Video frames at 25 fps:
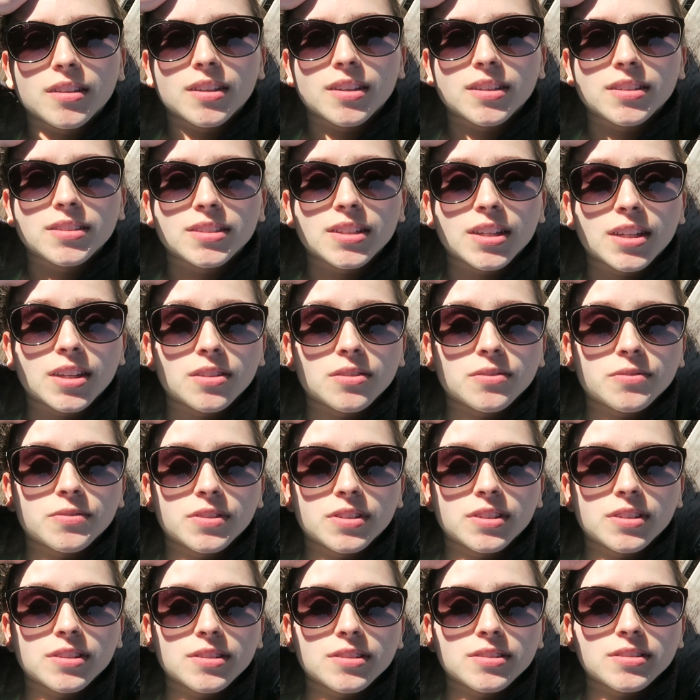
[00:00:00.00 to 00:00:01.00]
lying down and
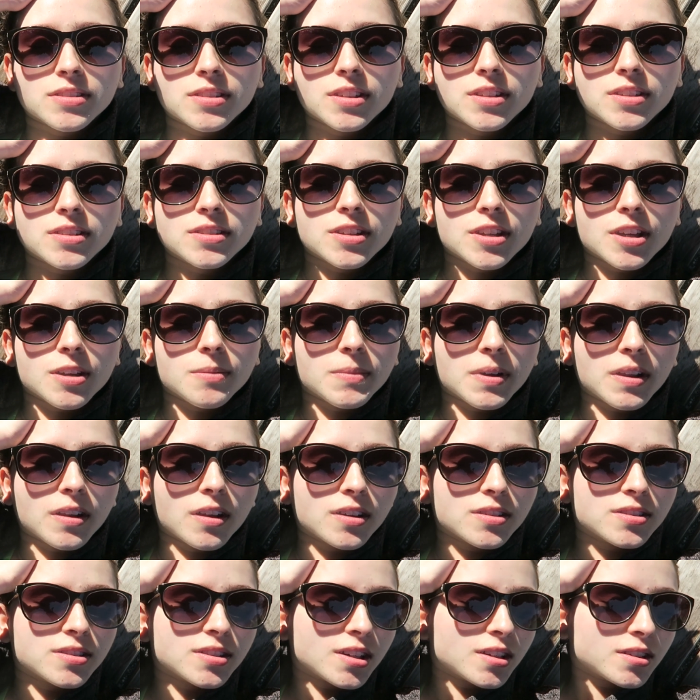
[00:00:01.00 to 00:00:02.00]
feeling the sun and taking my
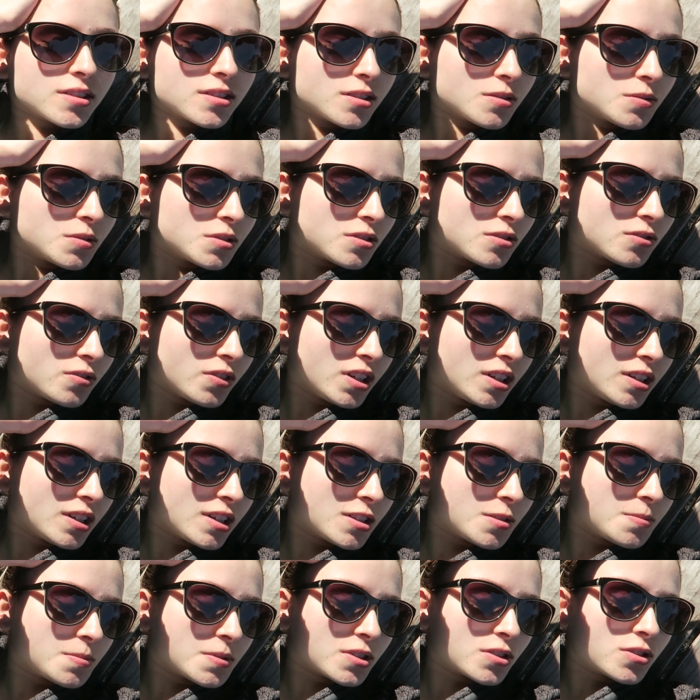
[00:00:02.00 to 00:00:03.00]
last siesta, which is very
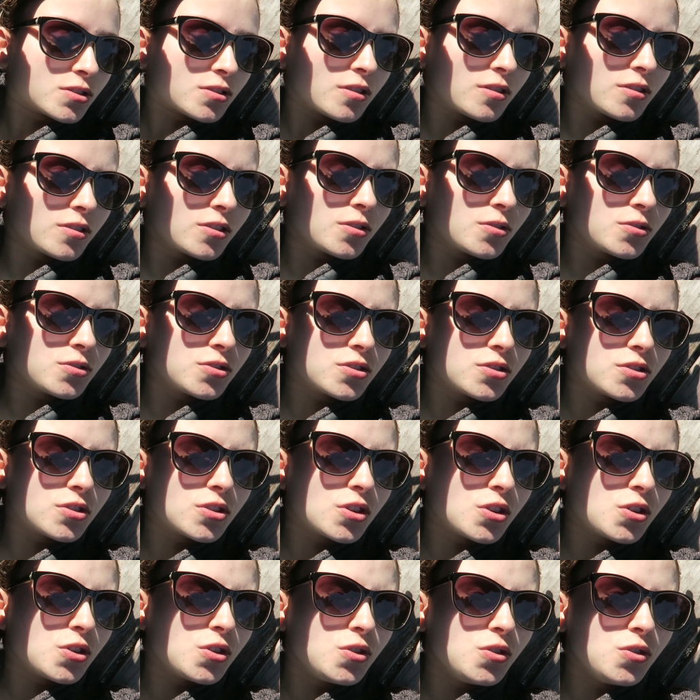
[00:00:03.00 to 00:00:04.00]
nice because Tokyo is just
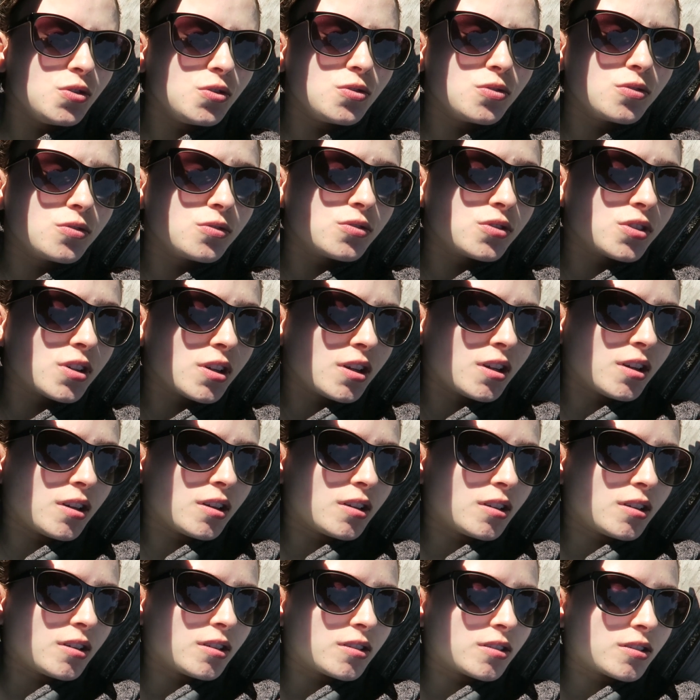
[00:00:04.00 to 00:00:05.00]
huge.
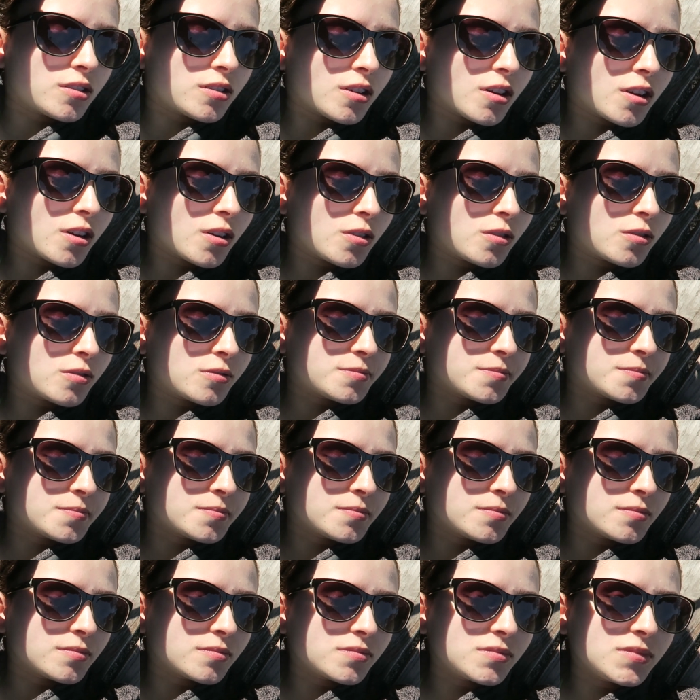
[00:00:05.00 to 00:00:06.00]
So
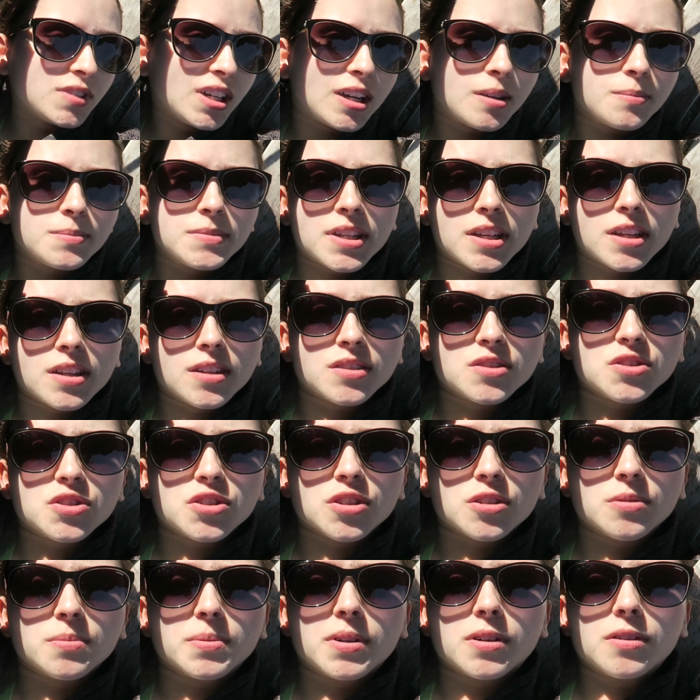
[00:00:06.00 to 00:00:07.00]
yeah, I'm taking a
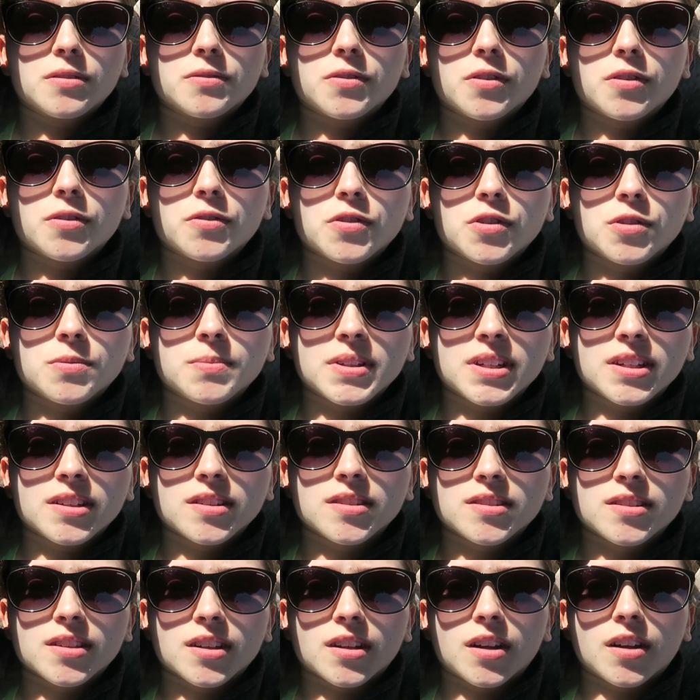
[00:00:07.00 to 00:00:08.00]
chill pill for a few
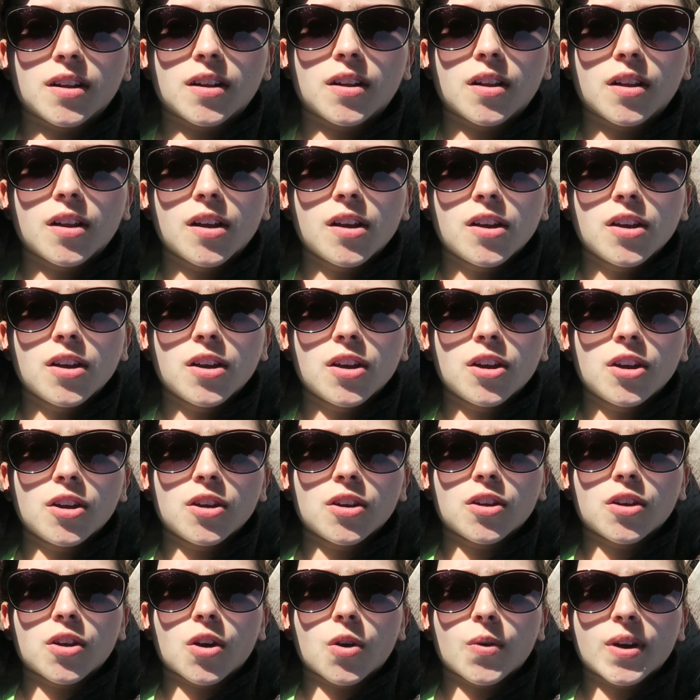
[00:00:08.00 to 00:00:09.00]
minutes, and
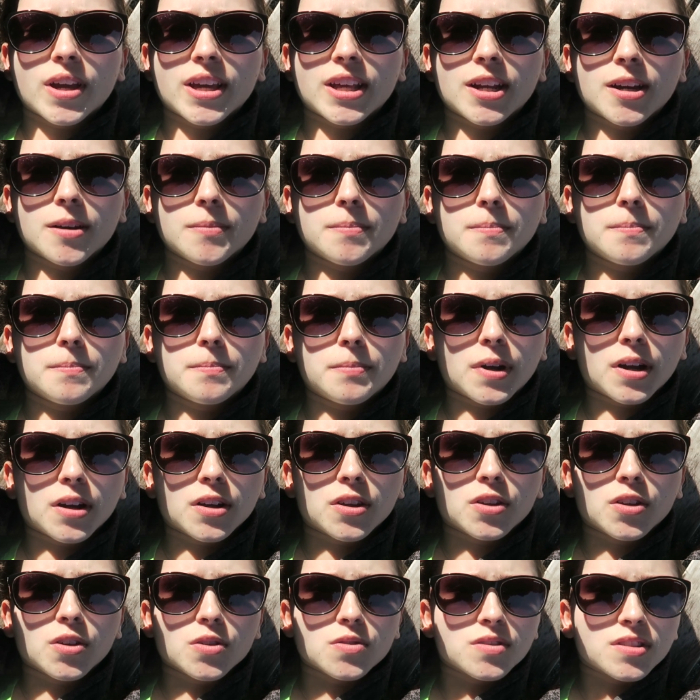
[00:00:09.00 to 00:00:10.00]
I'll go hit up
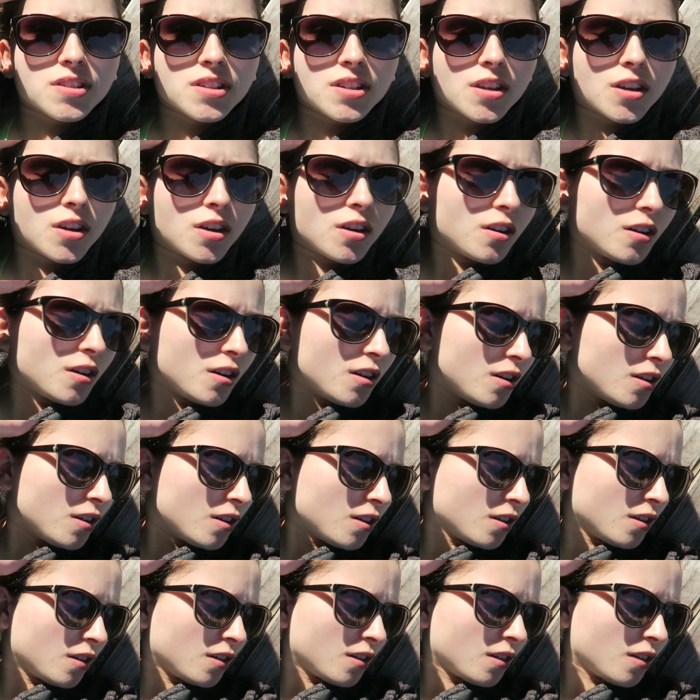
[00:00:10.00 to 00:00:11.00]
Bunkyo City
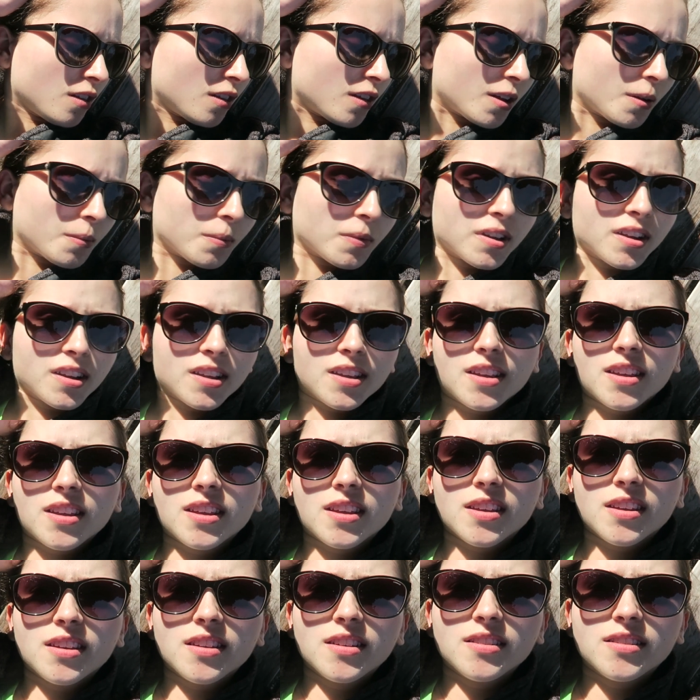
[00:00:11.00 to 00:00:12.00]
Hall where I'm gonna
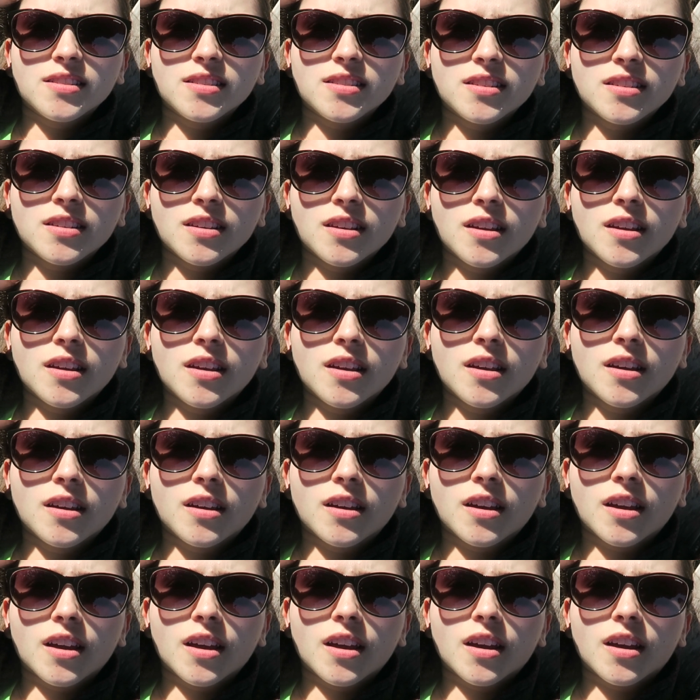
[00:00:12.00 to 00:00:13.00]

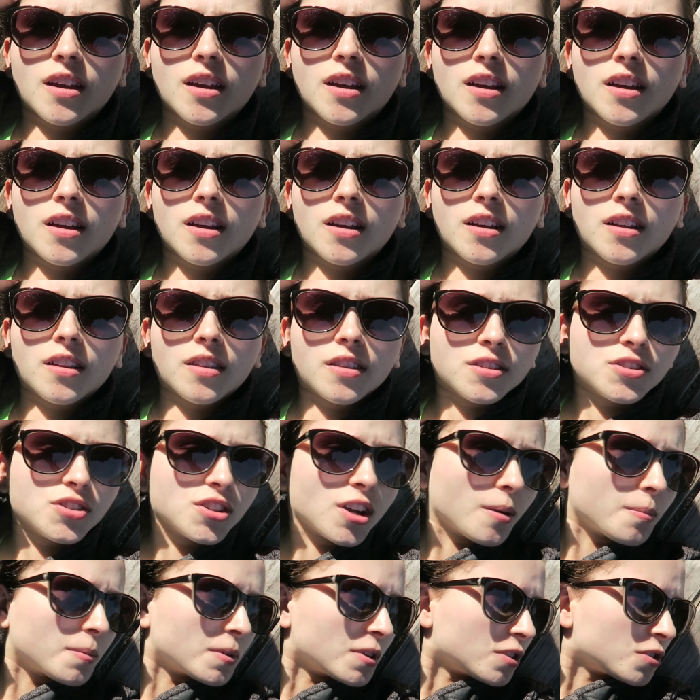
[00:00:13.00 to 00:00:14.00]
eat. And
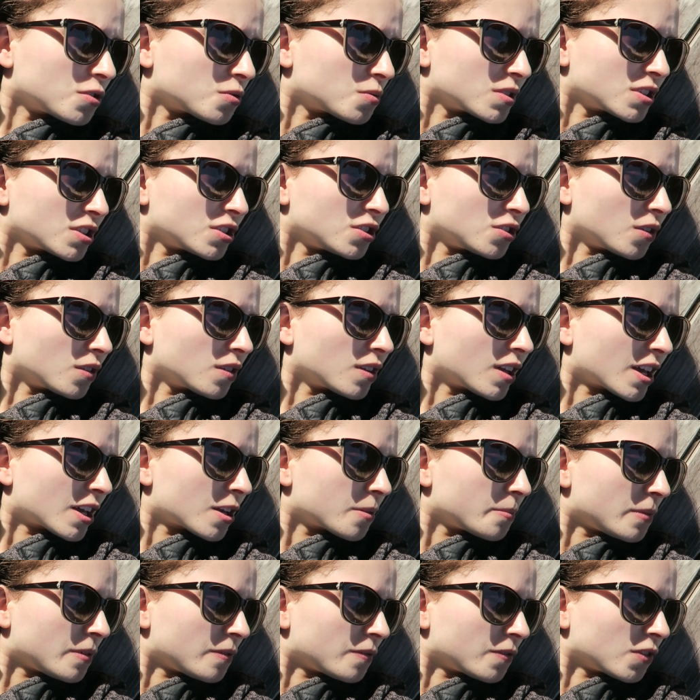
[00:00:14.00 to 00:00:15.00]
Japanese really don't
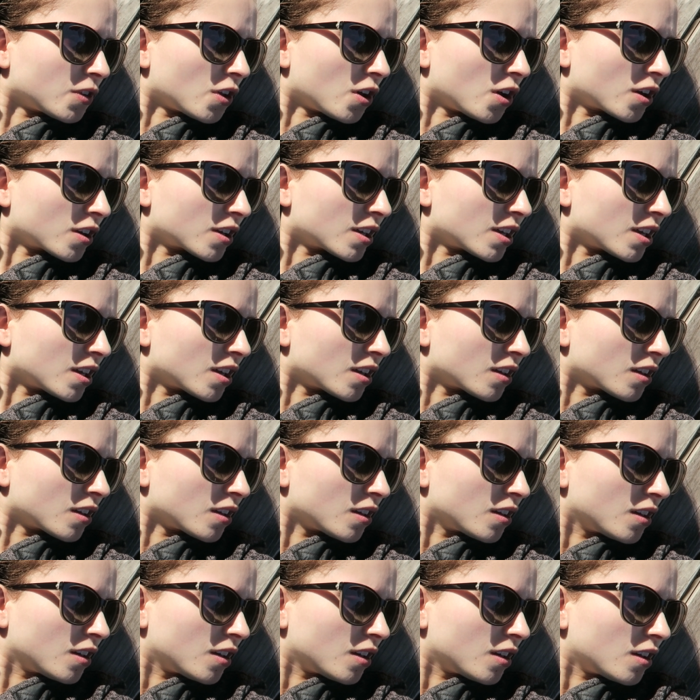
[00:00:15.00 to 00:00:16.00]
like me
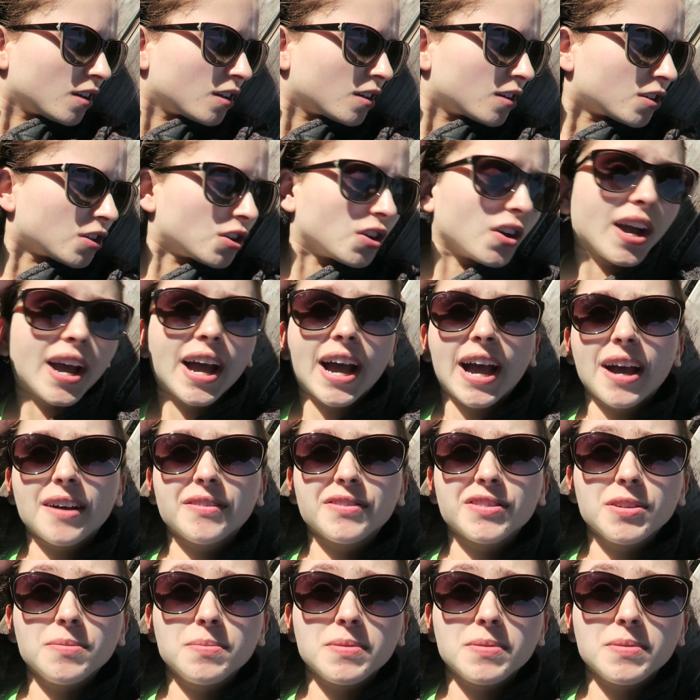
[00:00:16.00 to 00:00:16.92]
vlogging. You know, half